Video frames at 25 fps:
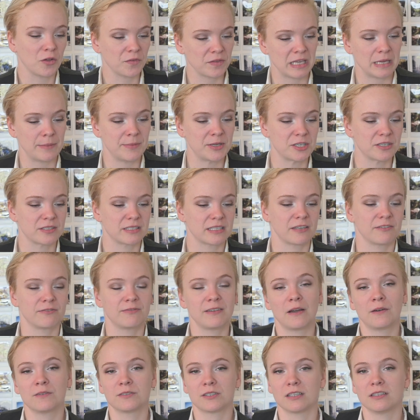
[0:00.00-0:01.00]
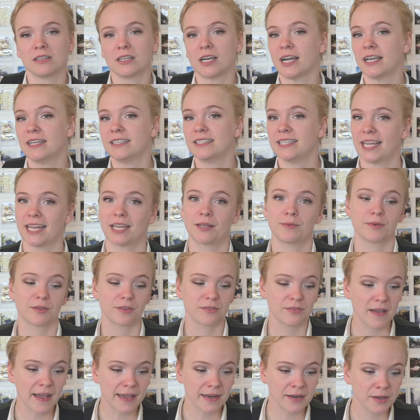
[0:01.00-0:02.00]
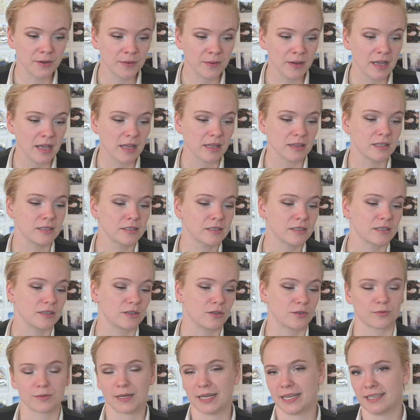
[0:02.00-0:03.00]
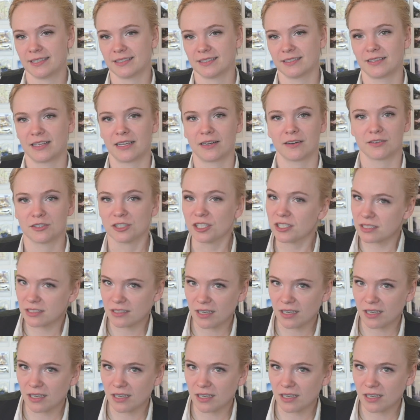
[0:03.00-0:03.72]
the images I found online taken with Fado look great. They are just